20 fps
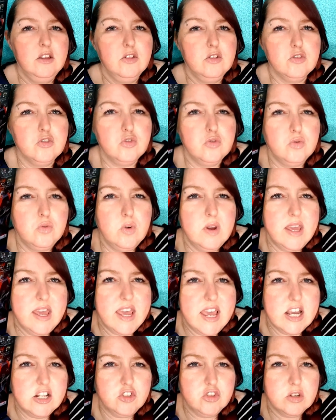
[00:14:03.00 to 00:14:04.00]
there's no
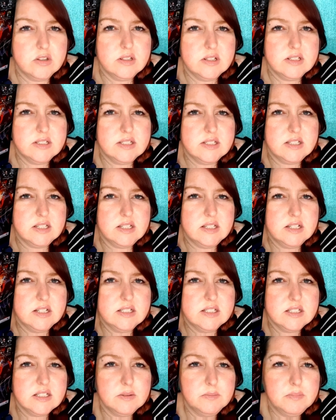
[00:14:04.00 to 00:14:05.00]
edge on the screen,
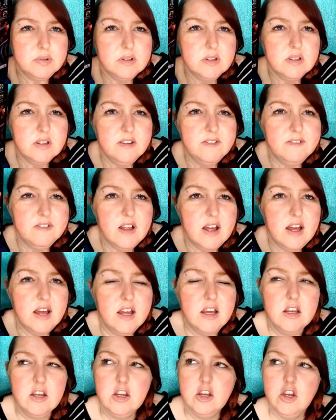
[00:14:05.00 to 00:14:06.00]
it's completely
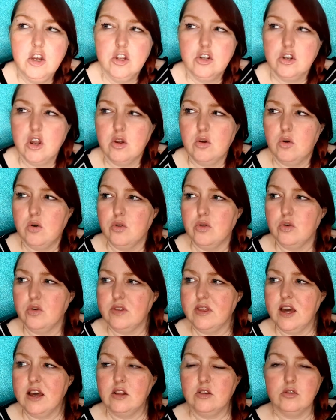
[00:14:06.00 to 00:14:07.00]
flat. Now, although
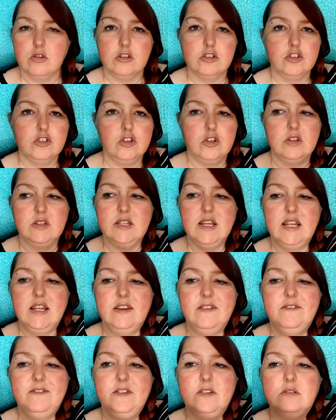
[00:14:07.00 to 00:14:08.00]
that looks good and
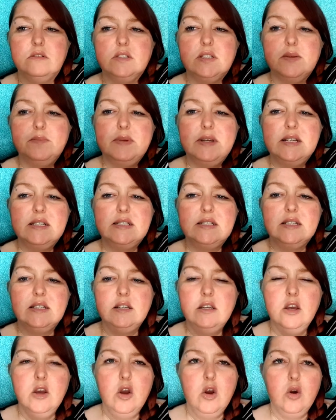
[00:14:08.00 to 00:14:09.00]
it feels
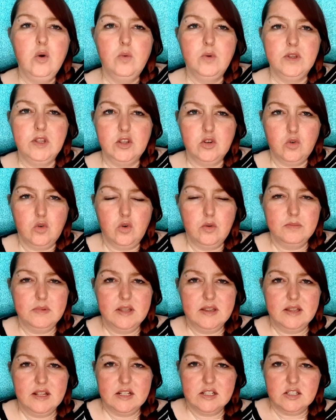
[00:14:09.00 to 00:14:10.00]
amazing, when you're
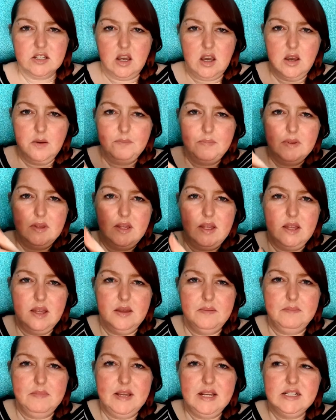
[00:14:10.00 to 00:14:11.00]
opening this up,
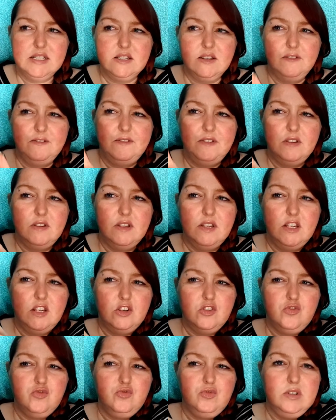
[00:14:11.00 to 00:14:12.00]
it makes it feel like
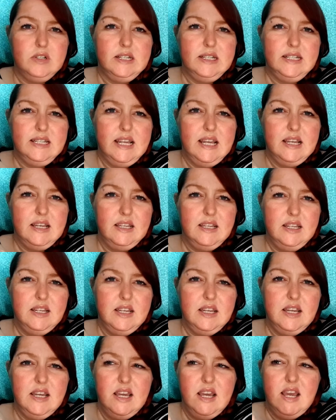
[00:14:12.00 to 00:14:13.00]
it's really
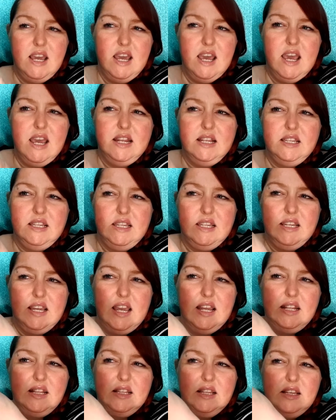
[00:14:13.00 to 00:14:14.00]
delicate and you're
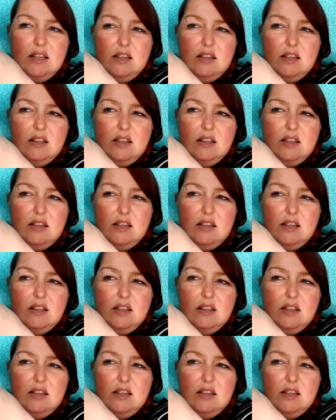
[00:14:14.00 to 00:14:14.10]
trying